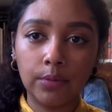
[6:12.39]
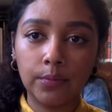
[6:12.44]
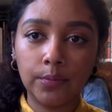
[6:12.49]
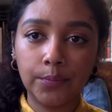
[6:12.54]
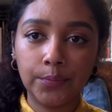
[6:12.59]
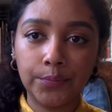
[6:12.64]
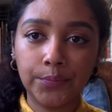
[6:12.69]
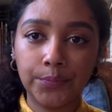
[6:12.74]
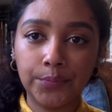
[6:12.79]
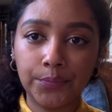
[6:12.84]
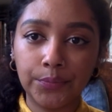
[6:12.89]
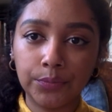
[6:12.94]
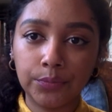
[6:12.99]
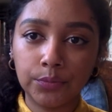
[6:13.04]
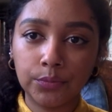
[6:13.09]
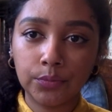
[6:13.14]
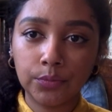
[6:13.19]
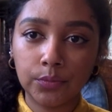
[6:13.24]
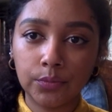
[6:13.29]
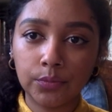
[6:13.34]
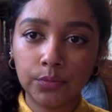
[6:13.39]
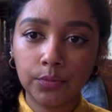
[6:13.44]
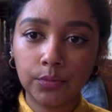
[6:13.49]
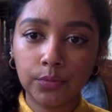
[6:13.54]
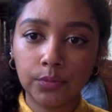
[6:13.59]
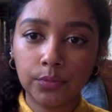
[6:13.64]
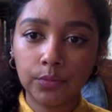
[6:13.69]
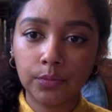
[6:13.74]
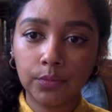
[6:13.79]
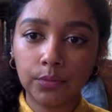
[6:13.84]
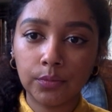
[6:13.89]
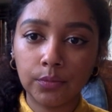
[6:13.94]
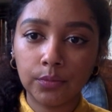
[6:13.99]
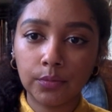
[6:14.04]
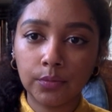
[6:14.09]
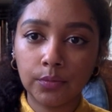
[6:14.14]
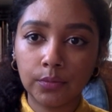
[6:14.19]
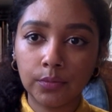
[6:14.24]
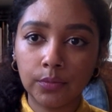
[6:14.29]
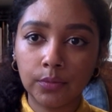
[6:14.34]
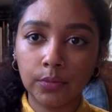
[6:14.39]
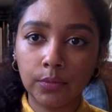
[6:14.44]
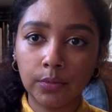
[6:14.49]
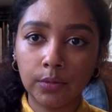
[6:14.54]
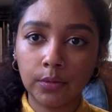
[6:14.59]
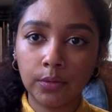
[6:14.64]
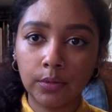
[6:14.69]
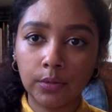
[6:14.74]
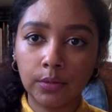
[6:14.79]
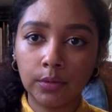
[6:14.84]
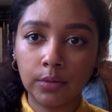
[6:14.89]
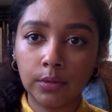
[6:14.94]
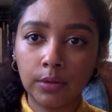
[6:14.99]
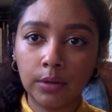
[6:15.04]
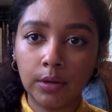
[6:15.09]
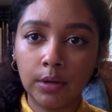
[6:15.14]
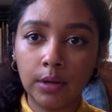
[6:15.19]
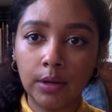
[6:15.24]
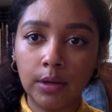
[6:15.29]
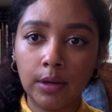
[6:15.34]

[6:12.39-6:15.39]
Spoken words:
Nothing is said.